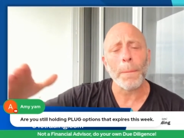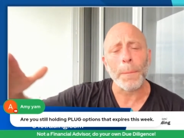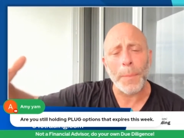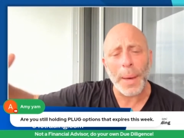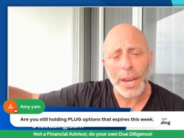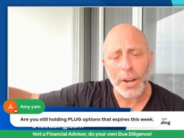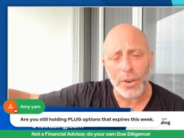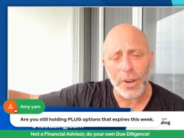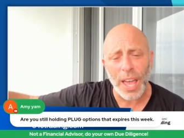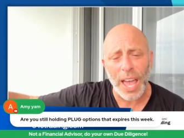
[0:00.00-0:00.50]

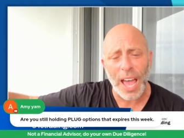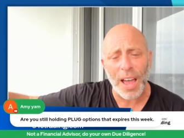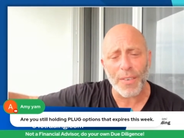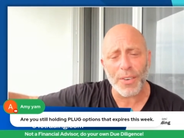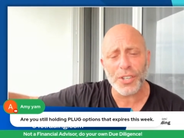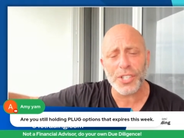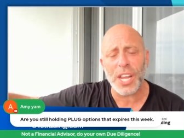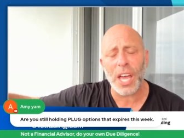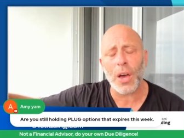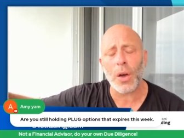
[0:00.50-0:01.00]
Better to
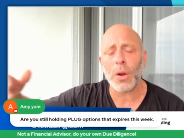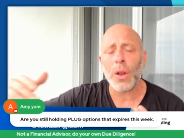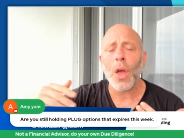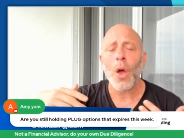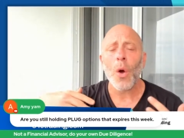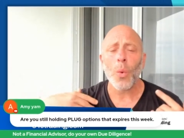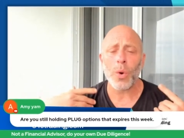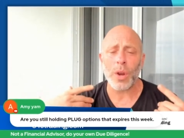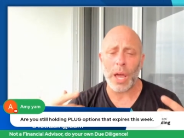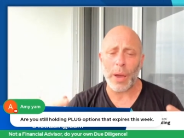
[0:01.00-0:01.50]
average out.
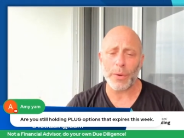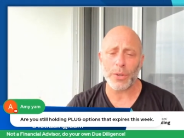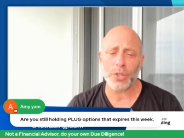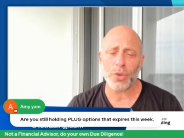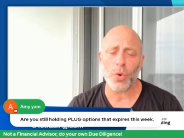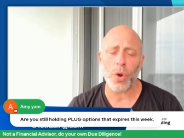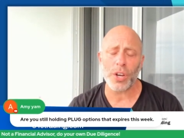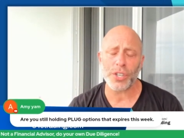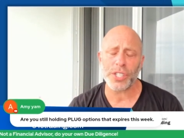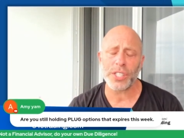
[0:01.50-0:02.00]
When I was
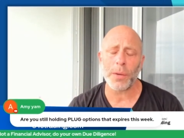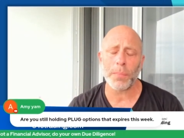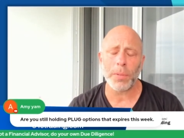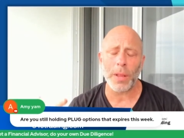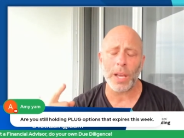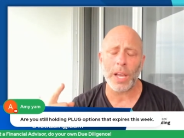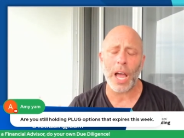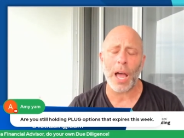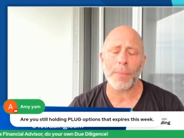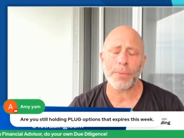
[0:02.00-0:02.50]
crushing the
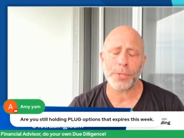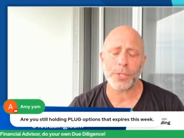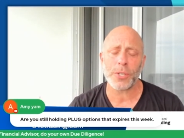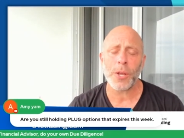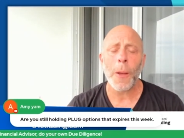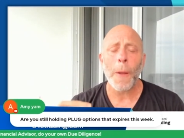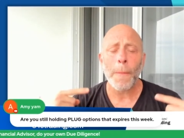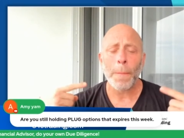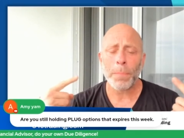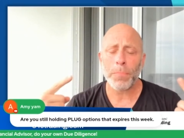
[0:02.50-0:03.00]
plug options,
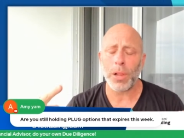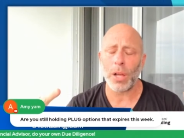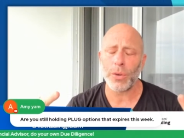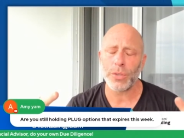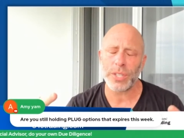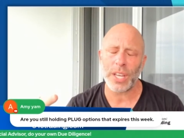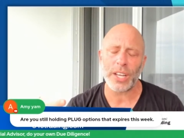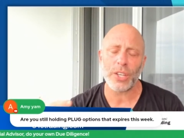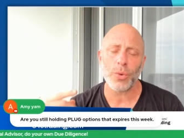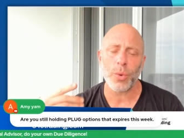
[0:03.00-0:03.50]
plug
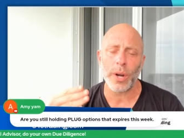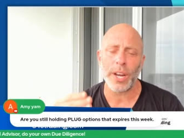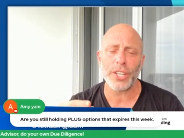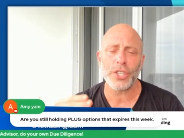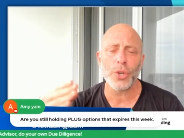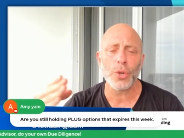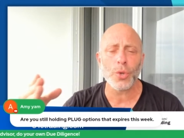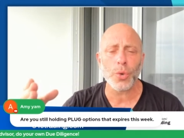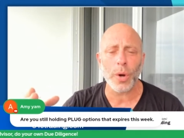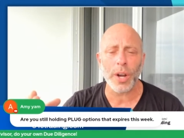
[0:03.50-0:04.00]
was like
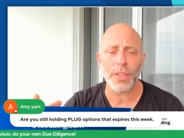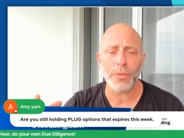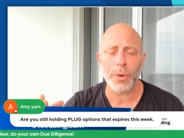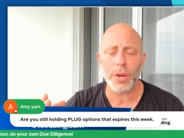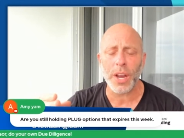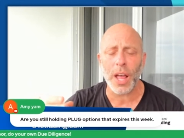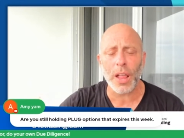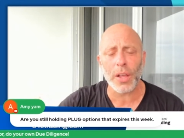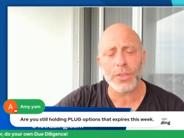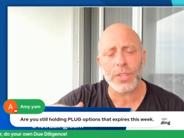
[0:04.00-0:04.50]
$22,
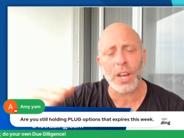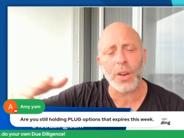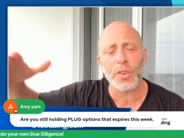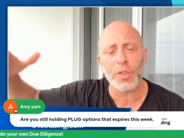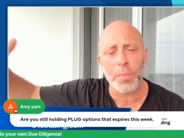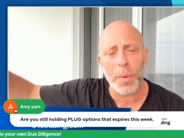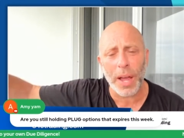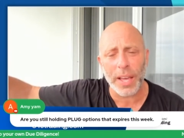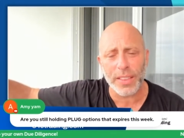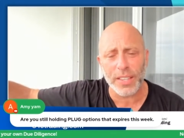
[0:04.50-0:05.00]
$23, and I was
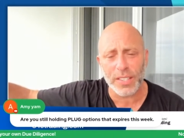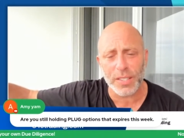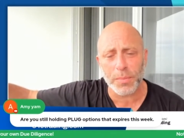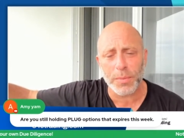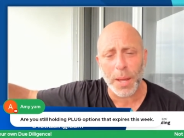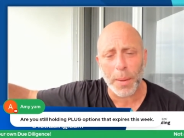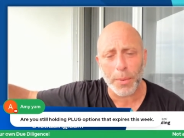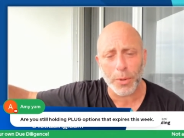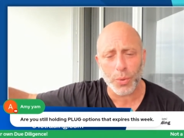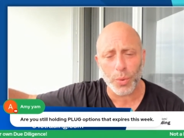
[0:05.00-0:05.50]
buying the
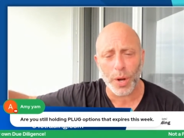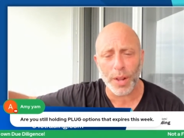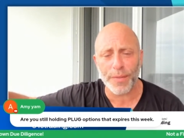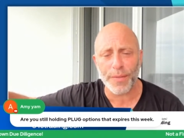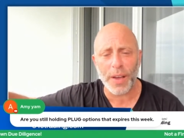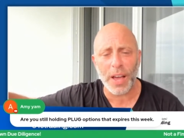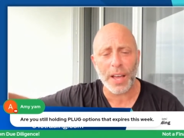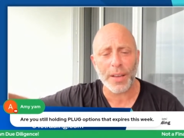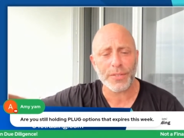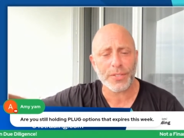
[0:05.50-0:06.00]
September
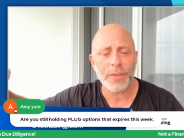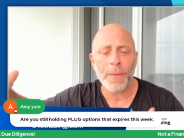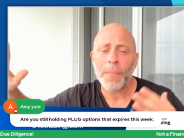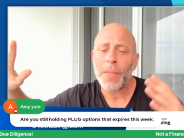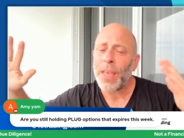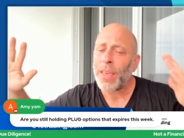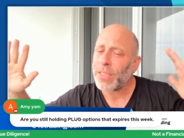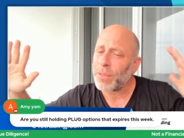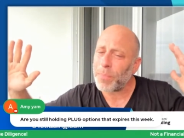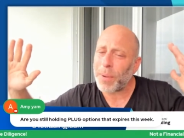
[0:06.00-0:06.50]
25s.
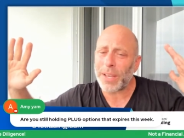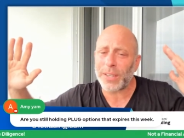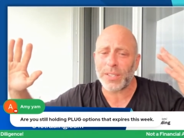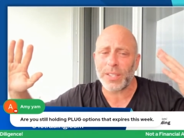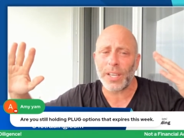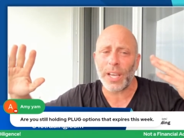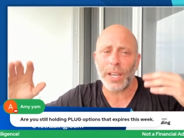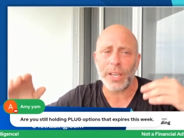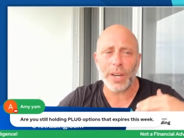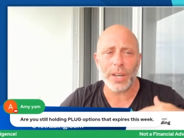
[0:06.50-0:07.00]
Best
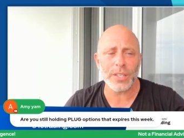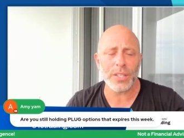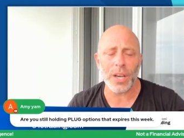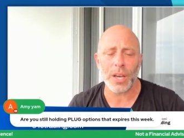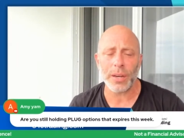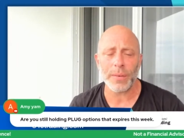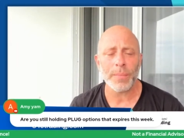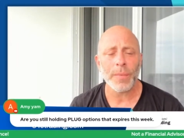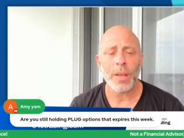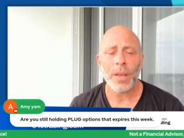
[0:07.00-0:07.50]
thing I could have
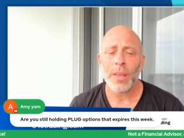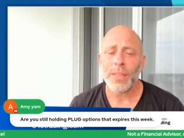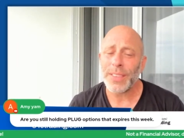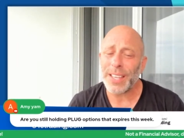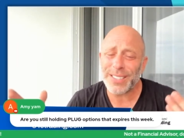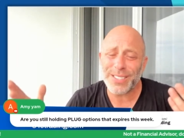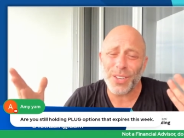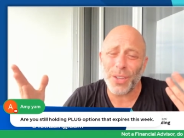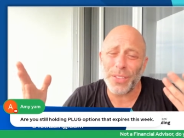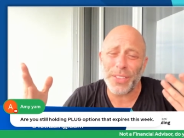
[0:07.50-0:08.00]
done.
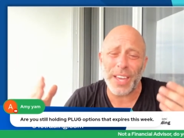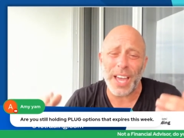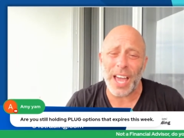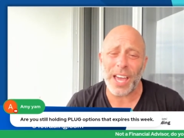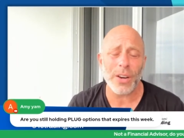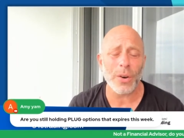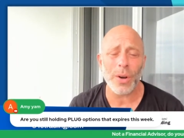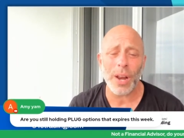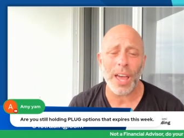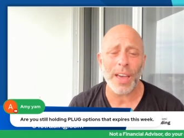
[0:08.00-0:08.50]
That's the only thing. I
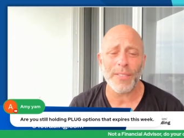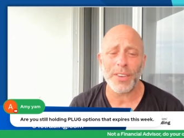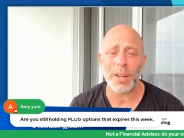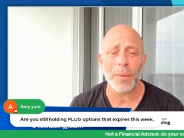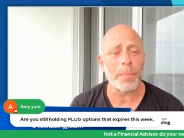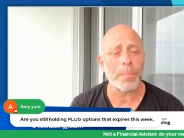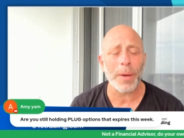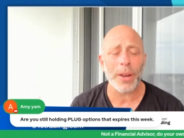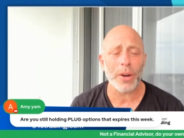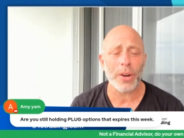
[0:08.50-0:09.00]
don't have any
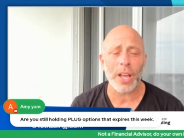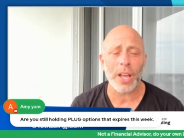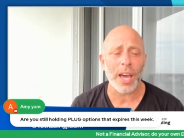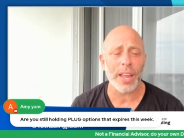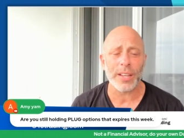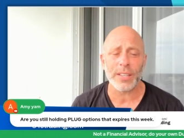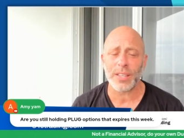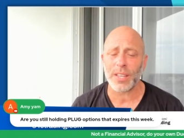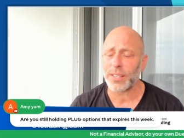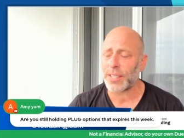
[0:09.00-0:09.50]
better
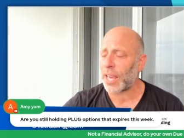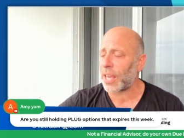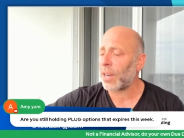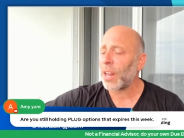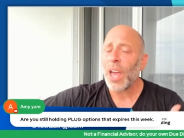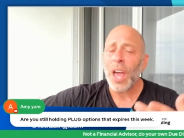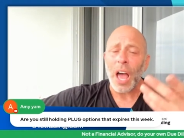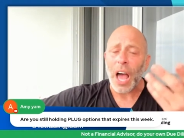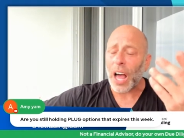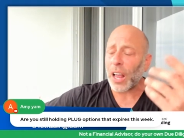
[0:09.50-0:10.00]
guidance than that.
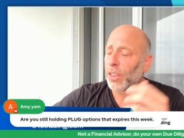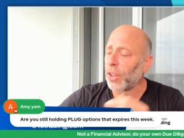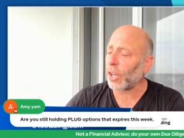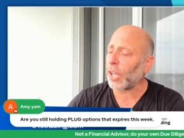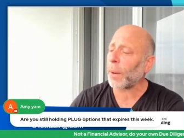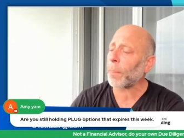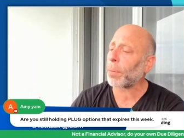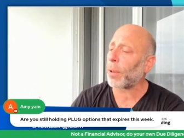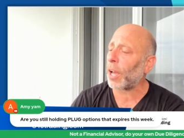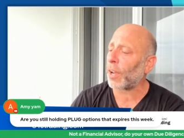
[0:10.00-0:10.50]
I'll look
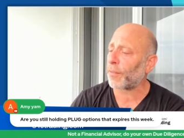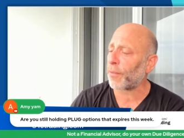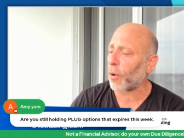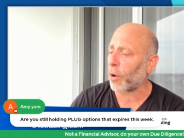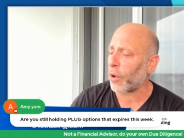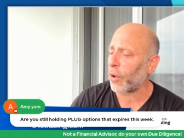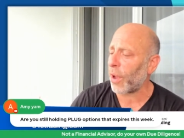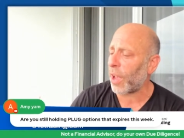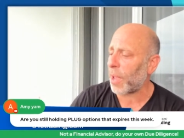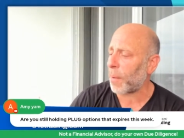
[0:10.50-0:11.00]
at plug
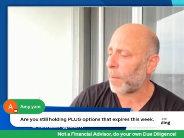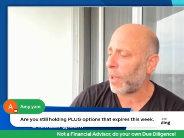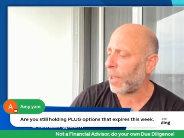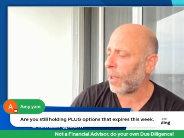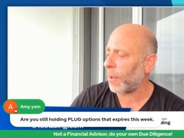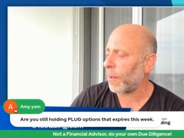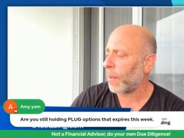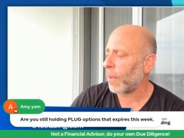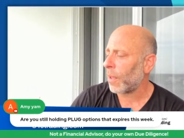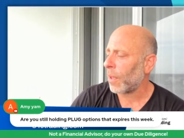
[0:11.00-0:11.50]
for you,
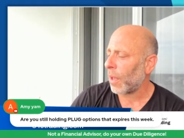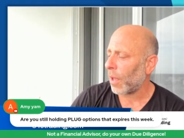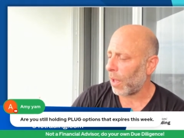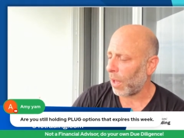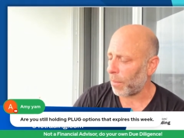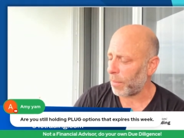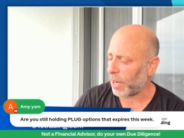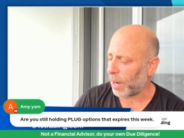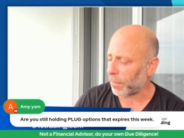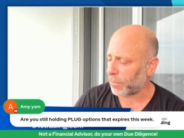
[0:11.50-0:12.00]
Amy.
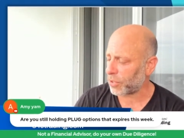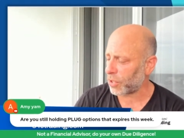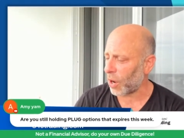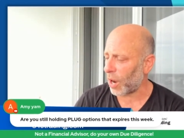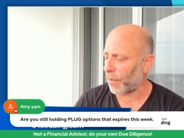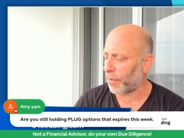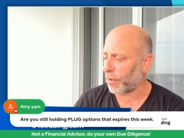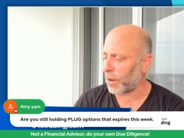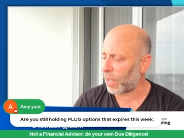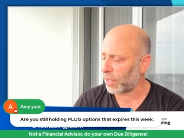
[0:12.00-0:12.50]
I mean, I'm
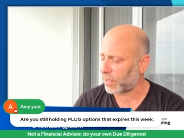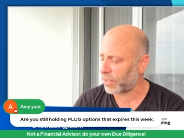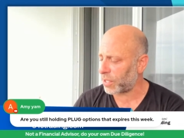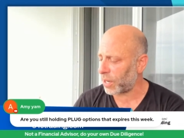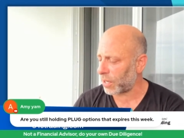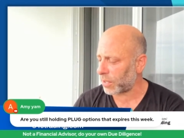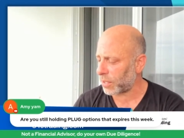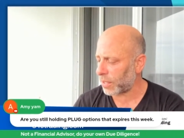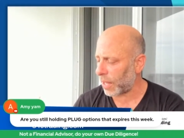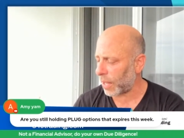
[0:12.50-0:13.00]
sorry for not
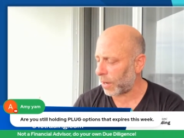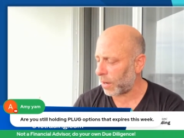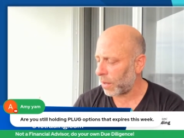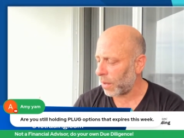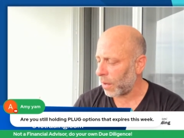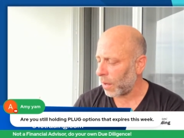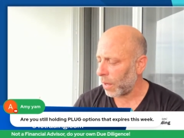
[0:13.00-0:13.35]
suggesting that.